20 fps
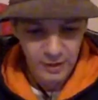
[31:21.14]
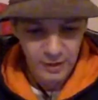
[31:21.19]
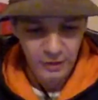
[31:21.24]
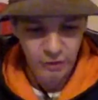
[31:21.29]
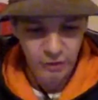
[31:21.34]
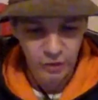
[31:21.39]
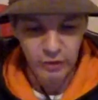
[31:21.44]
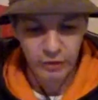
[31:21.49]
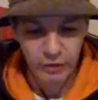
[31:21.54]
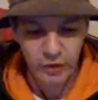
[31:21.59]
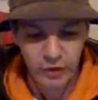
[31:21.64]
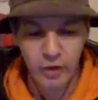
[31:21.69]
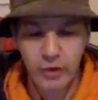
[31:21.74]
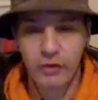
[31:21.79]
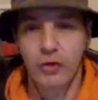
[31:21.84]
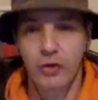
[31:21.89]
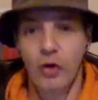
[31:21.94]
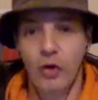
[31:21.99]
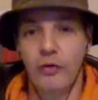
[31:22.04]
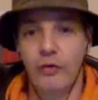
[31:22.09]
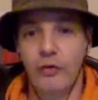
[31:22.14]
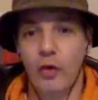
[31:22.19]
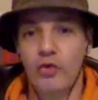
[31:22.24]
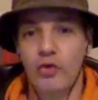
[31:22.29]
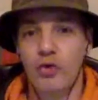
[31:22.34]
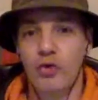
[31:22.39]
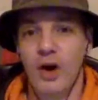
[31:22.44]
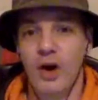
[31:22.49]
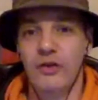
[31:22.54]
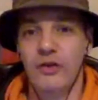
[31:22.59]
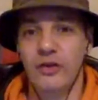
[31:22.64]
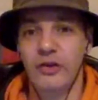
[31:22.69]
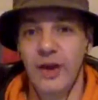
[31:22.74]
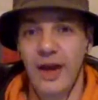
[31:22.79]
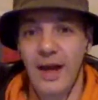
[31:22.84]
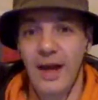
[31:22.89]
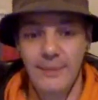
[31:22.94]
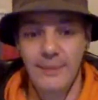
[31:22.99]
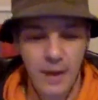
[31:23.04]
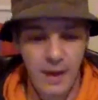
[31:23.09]
could have scored 4 tries in this
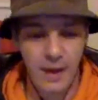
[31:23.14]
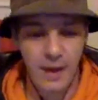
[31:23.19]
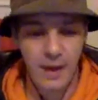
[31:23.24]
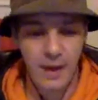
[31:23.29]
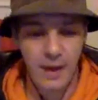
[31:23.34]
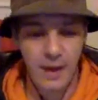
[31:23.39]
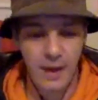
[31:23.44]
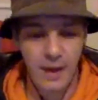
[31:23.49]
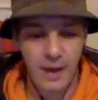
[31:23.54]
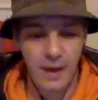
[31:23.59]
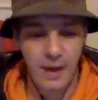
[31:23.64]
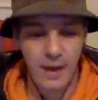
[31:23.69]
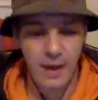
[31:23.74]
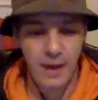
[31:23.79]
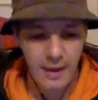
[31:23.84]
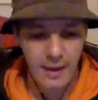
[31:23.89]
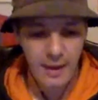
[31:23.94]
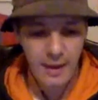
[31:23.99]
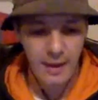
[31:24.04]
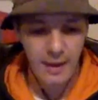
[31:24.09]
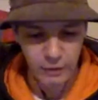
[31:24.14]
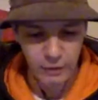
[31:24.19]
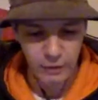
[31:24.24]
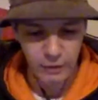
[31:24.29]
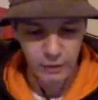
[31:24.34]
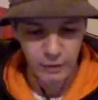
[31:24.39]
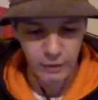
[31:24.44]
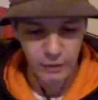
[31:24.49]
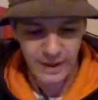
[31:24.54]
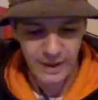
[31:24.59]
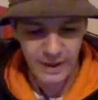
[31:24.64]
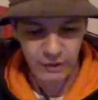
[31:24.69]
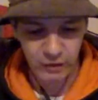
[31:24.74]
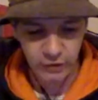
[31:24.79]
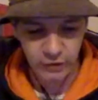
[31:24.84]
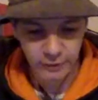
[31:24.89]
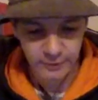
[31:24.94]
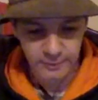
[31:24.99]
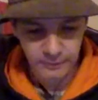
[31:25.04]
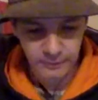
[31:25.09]
game, made over
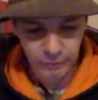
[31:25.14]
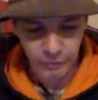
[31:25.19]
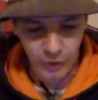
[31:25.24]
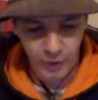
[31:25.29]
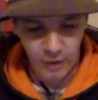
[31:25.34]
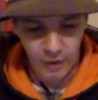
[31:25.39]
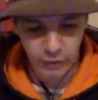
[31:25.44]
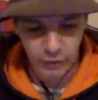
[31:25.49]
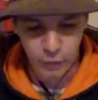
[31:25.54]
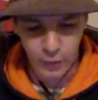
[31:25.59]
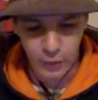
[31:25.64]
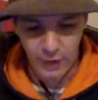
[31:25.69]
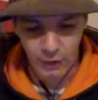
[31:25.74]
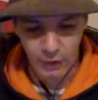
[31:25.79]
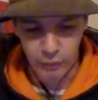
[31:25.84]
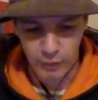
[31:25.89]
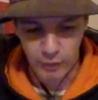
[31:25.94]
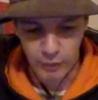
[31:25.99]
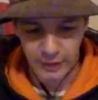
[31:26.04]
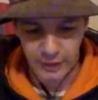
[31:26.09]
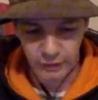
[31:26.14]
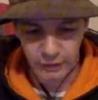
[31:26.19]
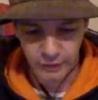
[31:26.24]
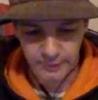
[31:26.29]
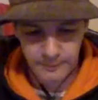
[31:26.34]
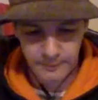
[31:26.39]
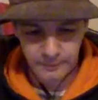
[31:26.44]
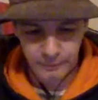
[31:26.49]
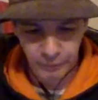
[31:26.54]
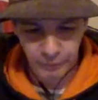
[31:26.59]
144 metres off 12 runs,